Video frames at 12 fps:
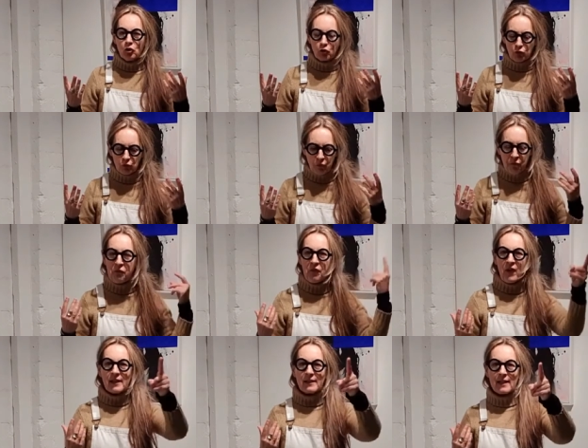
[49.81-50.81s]
to
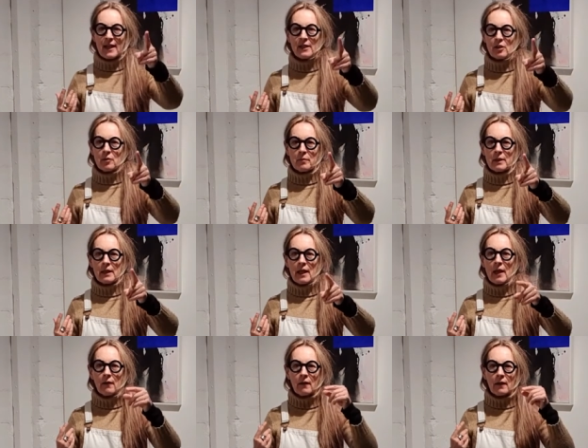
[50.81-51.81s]
fight the enemy,
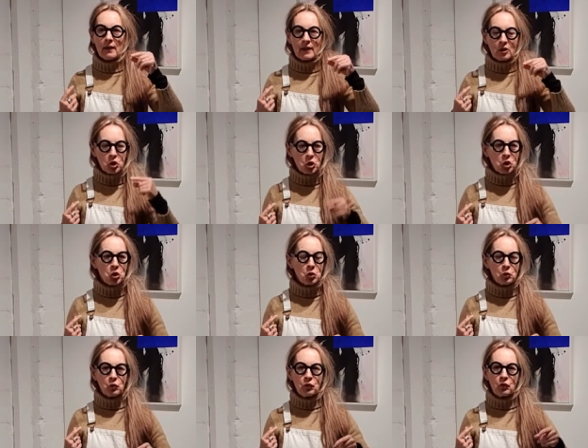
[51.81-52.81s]
and they
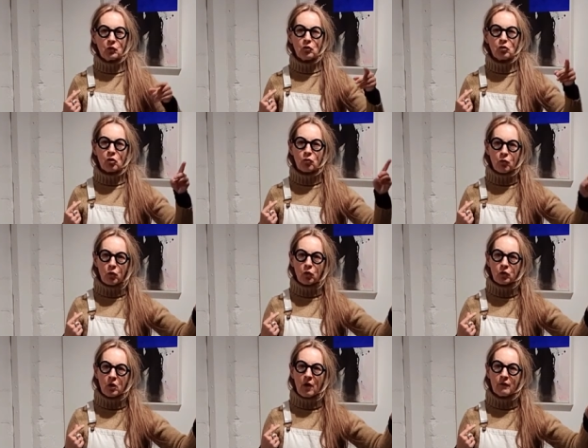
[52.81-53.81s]
choose the
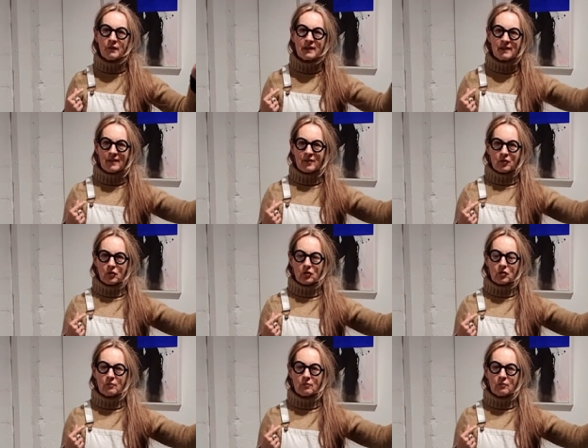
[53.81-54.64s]
road of the desert.